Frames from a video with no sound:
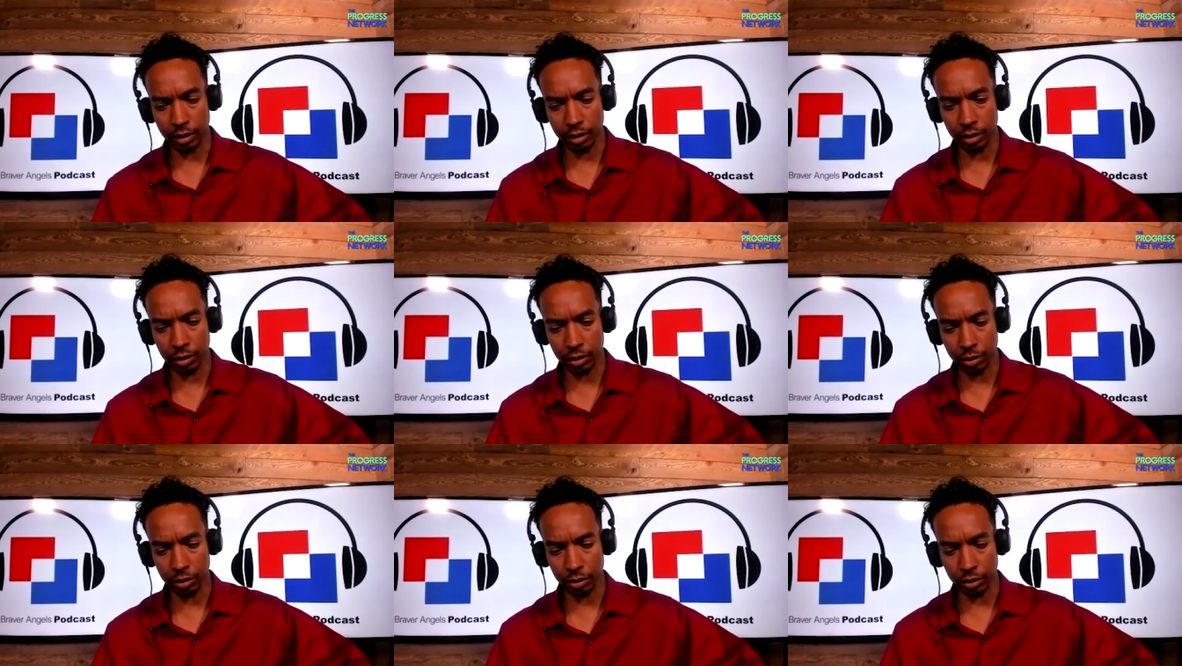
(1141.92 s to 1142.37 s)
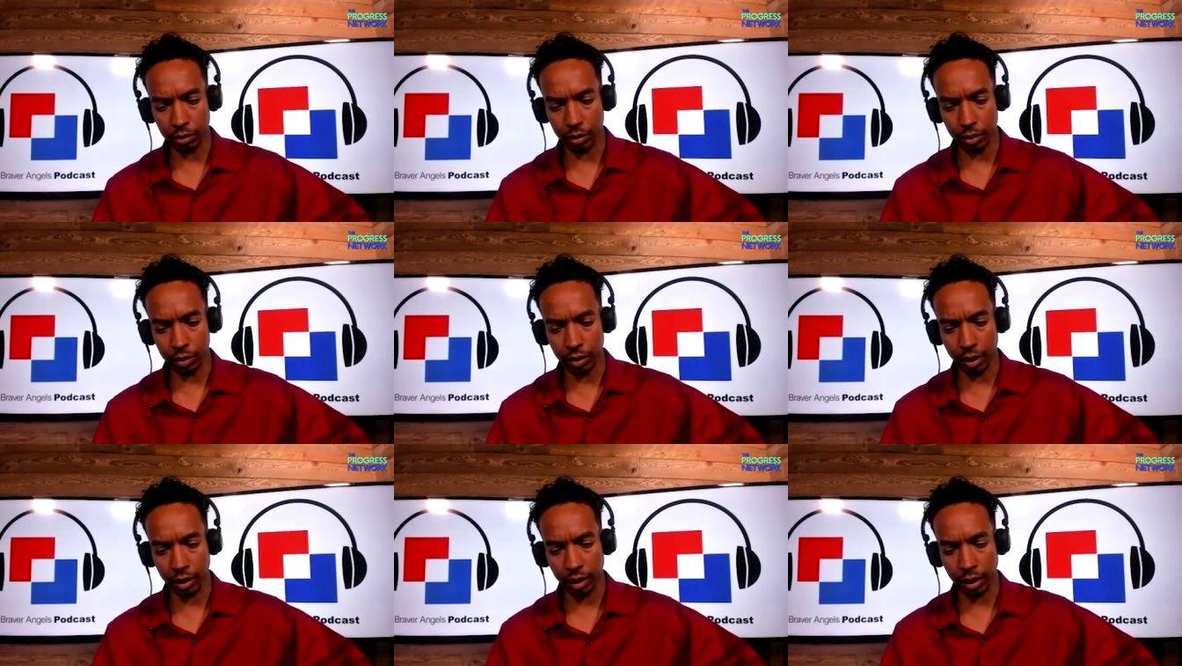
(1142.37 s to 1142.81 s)
to
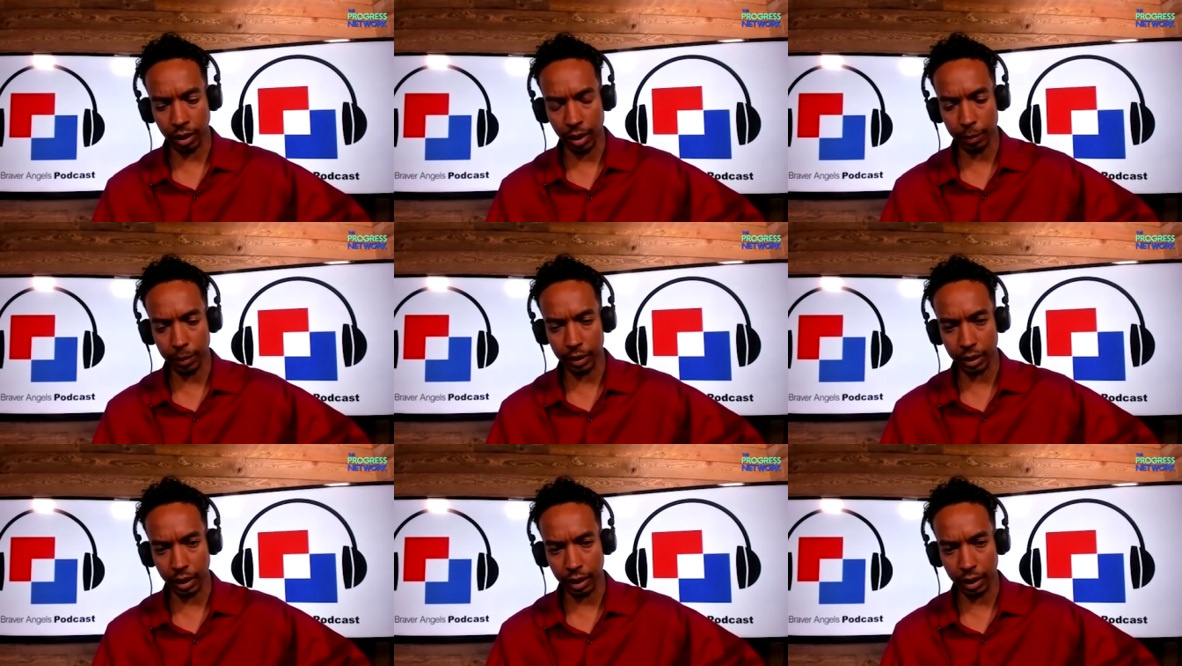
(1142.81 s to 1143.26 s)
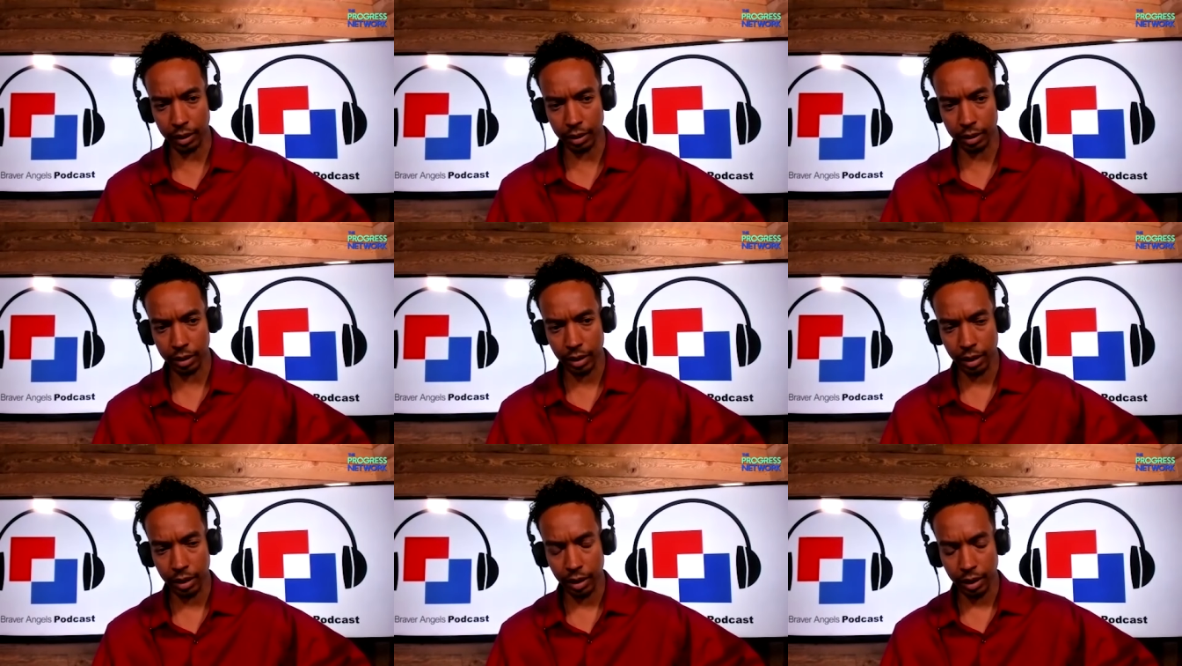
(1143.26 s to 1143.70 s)
accommodate
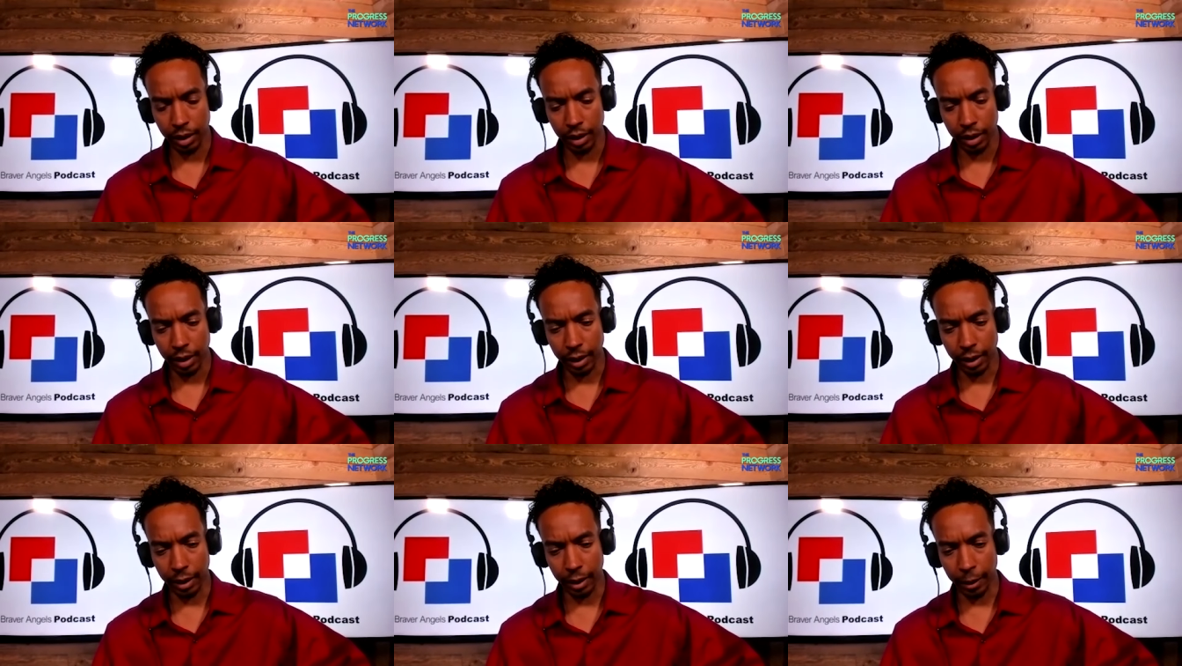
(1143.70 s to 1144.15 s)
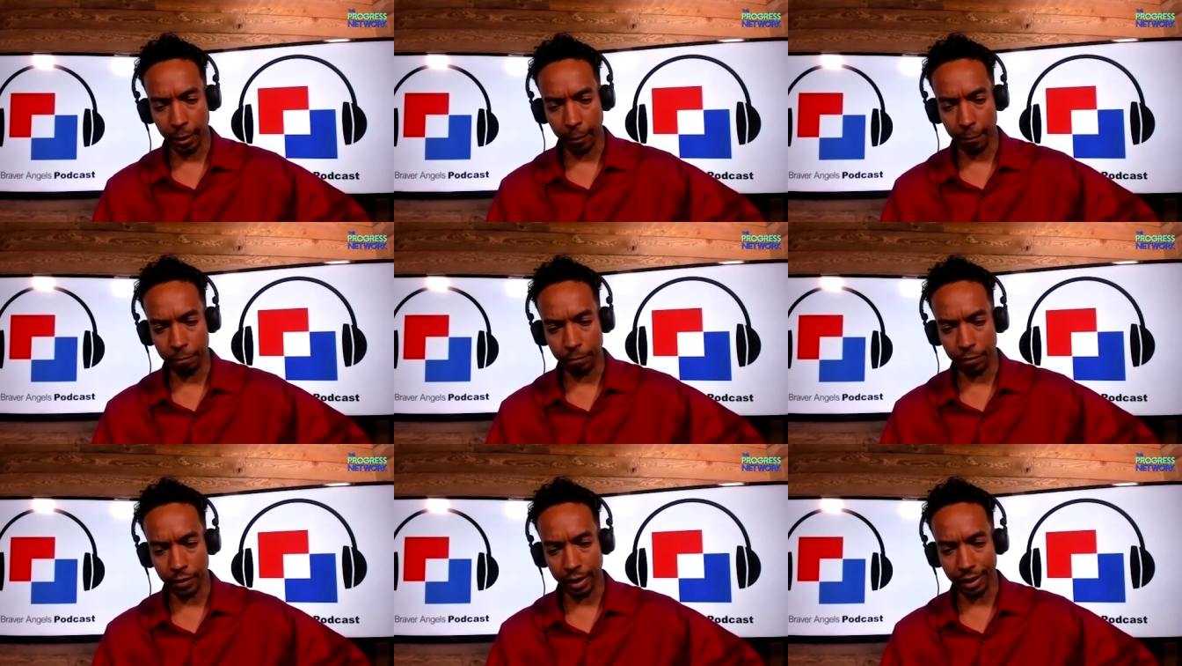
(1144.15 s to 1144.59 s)

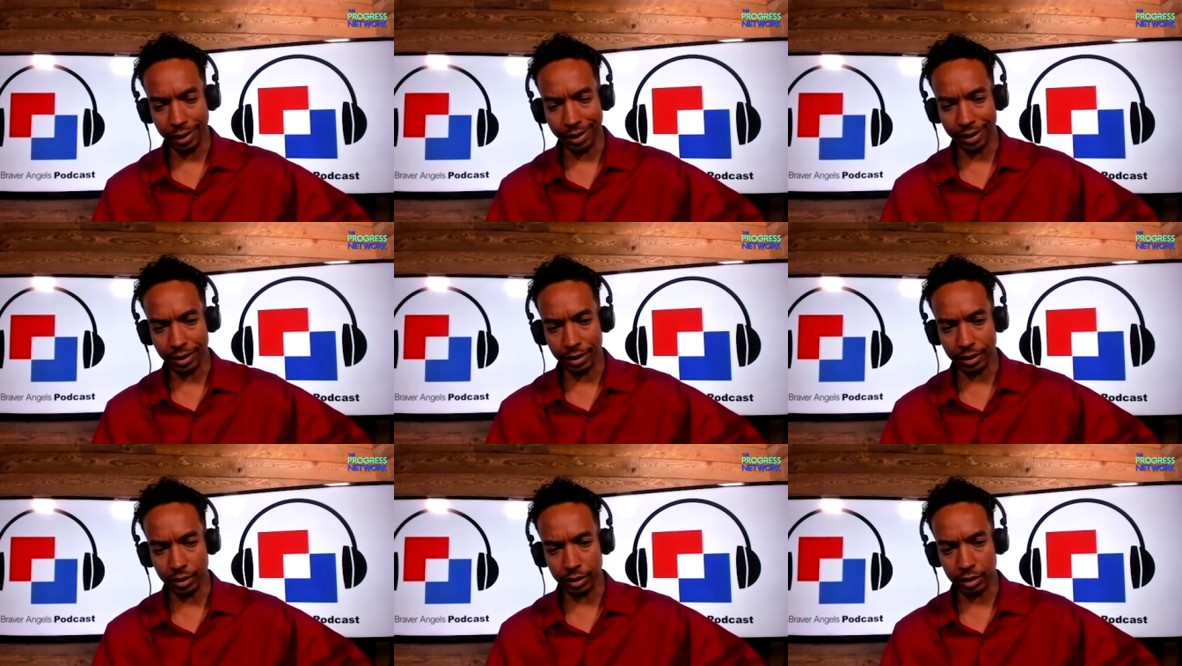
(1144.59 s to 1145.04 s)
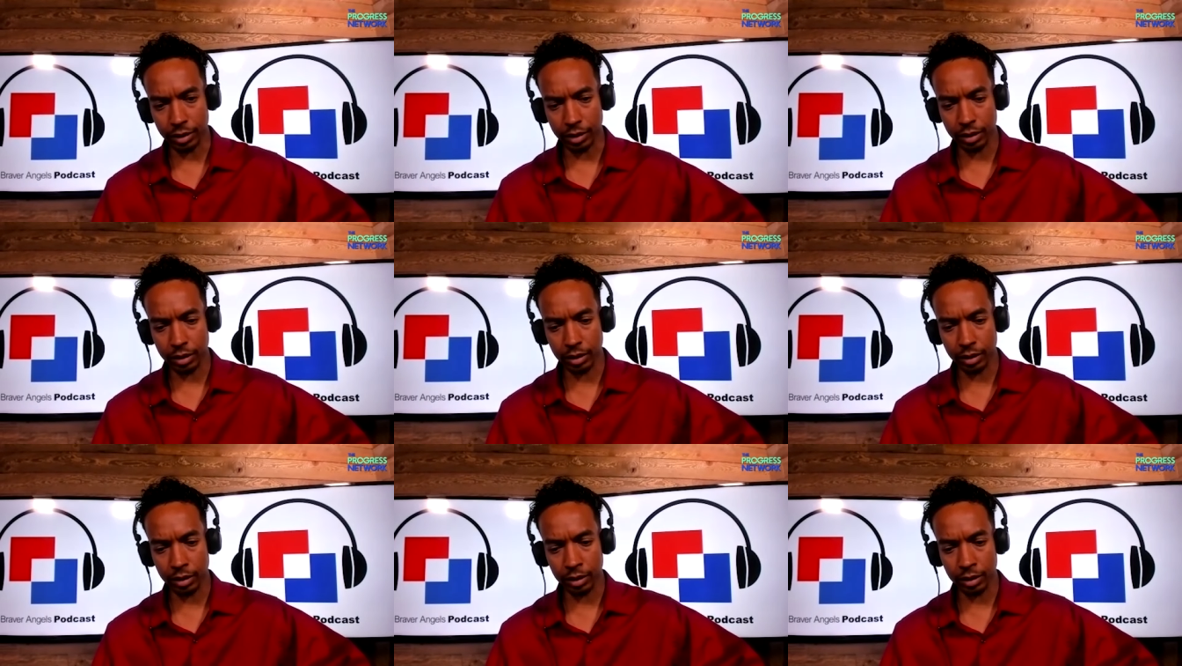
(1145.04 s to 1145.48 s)
um,
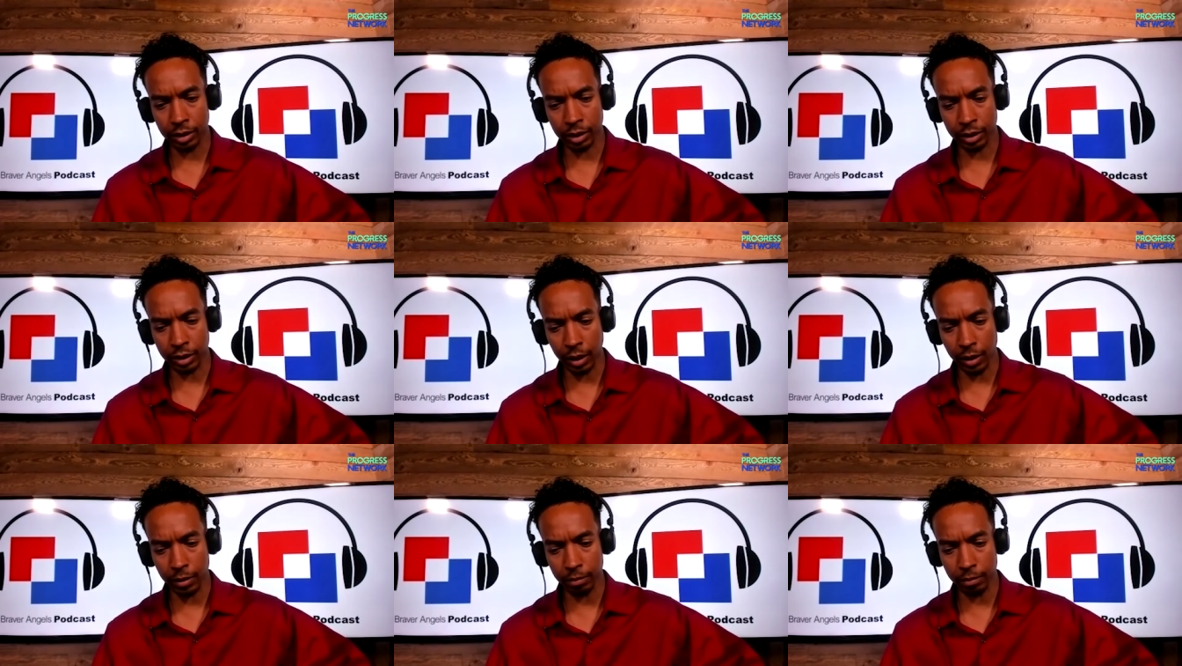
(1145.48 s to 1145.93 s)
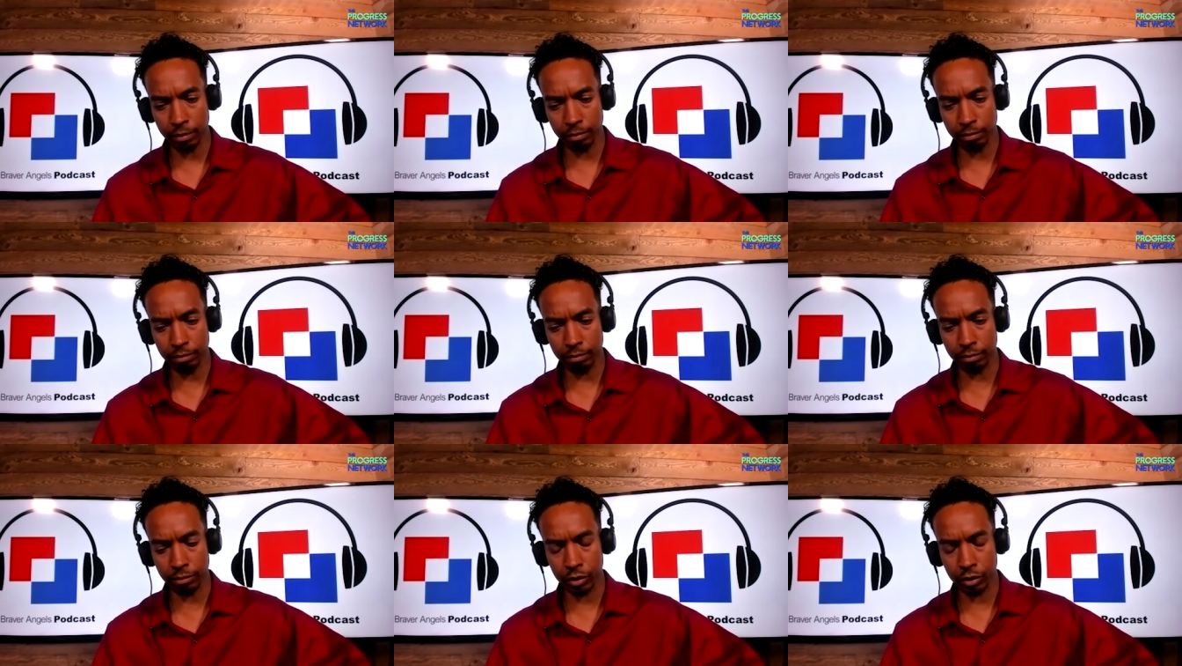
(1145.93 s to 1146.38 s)
is
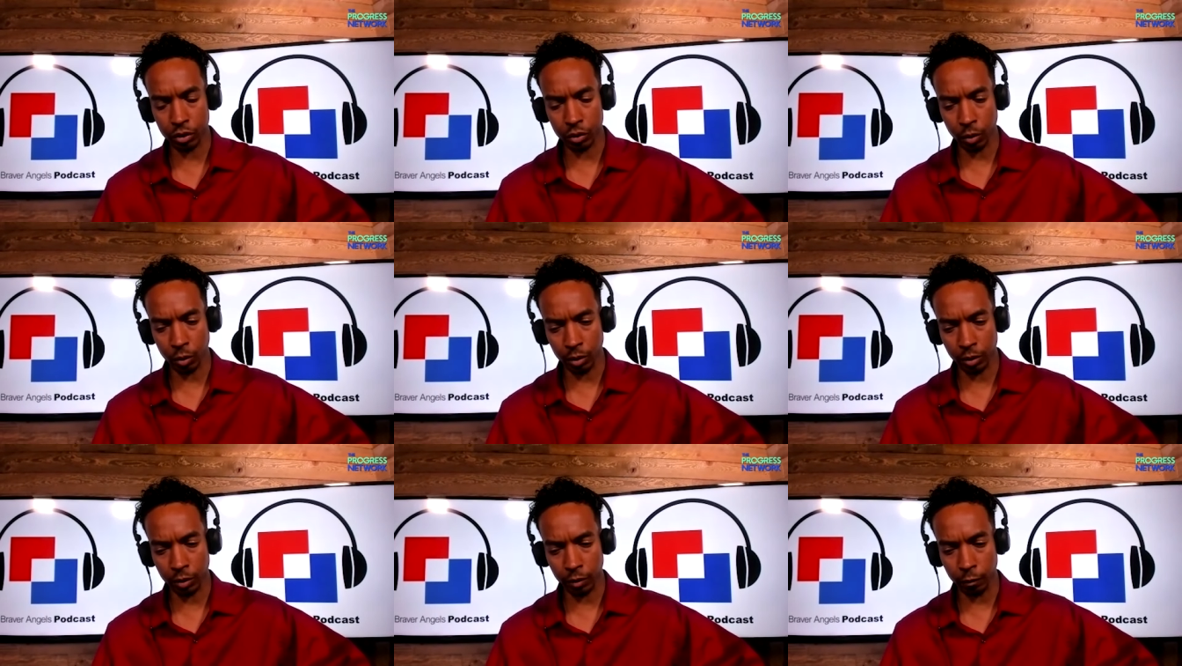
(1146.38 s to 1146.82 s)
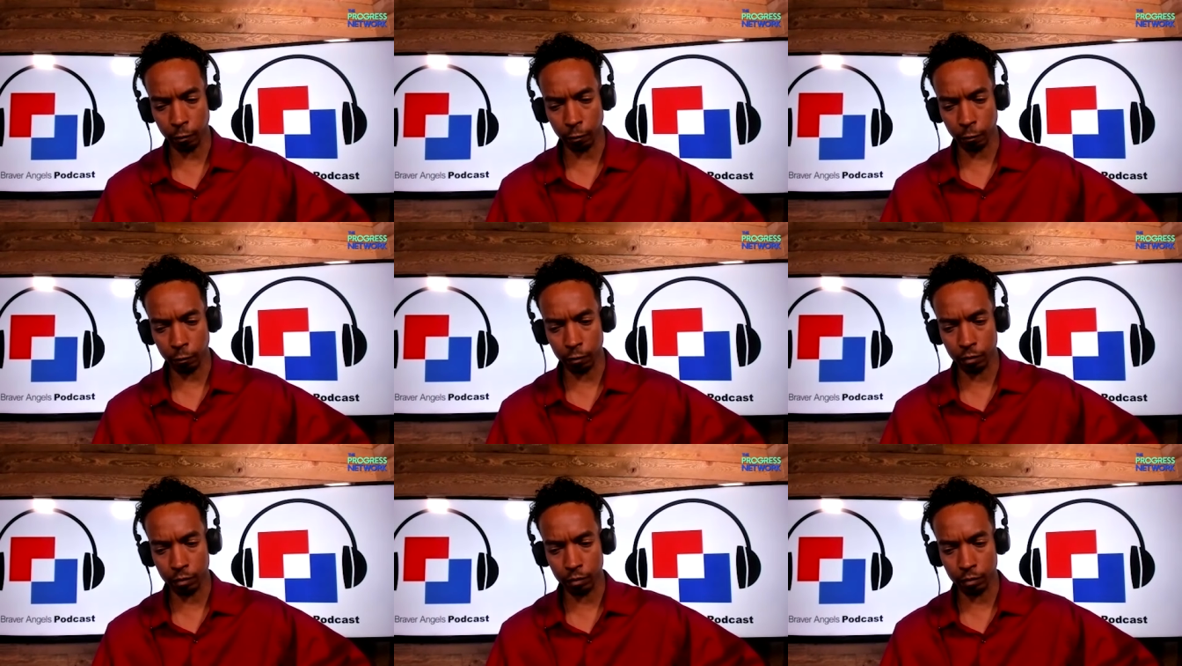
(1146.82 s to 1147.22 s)
some sort of